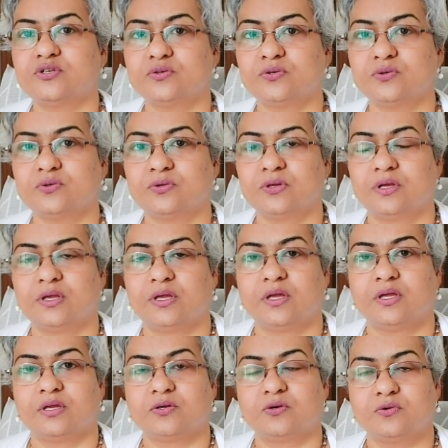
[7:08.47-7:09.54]
to
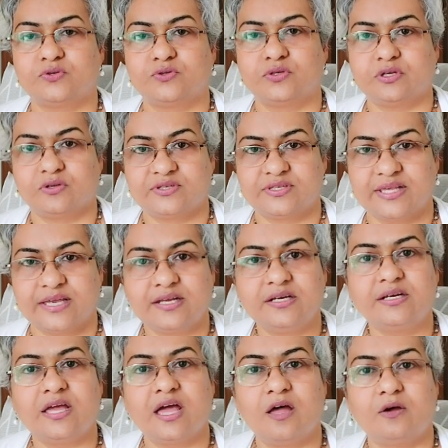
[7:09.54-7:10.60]
go to your
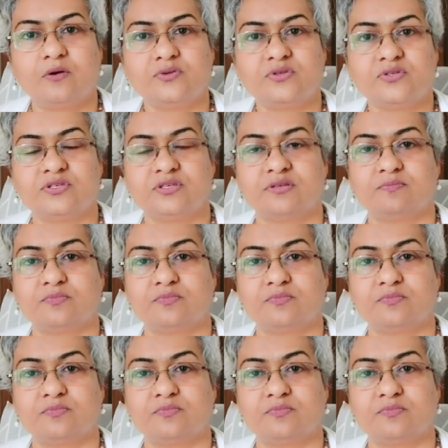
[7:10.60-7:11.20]
second house.